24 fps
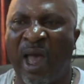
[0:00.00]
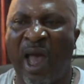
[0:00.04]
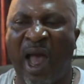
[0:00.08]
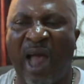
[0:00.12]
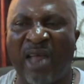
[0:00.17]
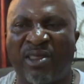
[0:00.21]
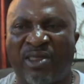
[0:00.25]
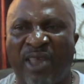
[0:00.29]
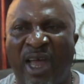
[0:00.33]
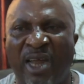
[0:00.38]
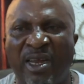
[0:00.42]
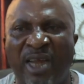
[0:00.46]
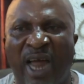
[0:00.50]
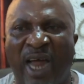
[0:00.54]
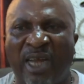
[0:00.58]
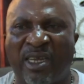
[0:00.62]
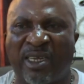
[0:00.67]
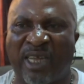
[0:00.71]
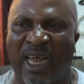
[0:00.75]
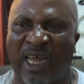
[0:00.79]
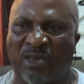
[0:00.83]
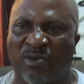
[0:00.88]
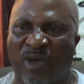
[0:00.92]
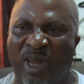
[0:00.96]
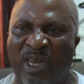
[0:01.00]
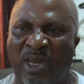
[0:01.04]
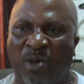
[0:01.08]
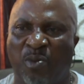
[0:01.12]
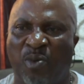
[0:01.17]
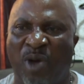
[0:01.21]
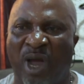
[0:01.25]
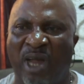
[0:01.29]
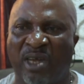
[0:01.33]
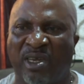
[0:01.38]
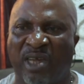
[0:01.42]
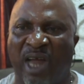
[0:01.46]
I sent that text when the
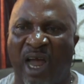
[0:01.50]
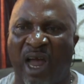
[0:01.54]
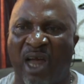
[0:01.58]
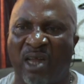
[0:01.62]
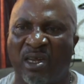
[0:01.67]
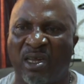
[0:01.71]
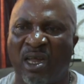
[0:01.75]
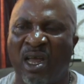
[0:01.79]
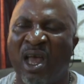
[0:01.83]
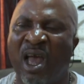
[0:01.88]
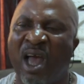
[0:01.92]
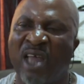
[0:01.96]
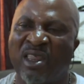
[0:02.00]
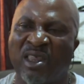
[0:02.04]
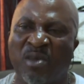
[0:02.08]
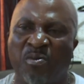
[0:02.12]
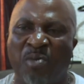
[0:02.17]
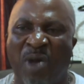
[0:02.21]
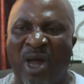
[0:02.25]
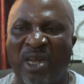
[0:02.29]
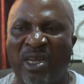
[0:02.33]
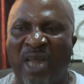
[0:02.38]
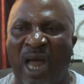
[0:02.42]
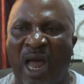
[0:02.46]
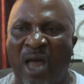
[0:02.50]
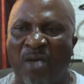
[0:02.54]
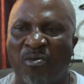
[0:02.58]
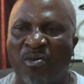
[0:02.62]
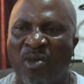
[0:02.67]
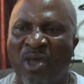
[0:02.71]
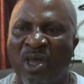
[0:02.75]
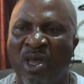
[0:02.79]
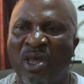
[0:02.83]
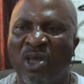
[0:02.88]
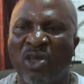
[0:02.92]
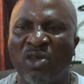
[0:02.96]
boy died. I said, Madam,
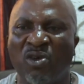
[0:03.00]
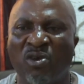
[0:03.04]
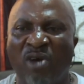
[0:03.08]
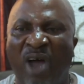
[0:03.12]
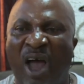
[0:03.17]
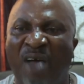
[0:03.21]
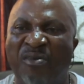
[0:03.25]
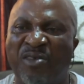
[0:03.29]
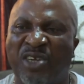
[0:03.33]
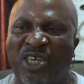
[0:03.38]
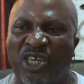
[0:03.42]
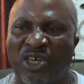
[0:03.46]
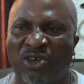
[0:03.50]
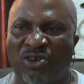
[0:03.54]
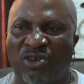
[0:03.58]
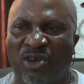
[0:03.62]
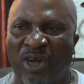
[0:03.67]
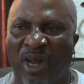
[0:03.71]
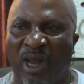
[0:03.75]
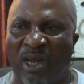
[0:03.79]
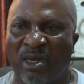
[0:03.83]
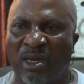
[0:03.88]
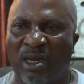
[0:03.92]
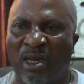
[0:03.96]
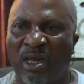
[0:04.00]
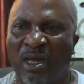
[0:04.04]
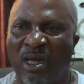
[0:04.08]
you have children.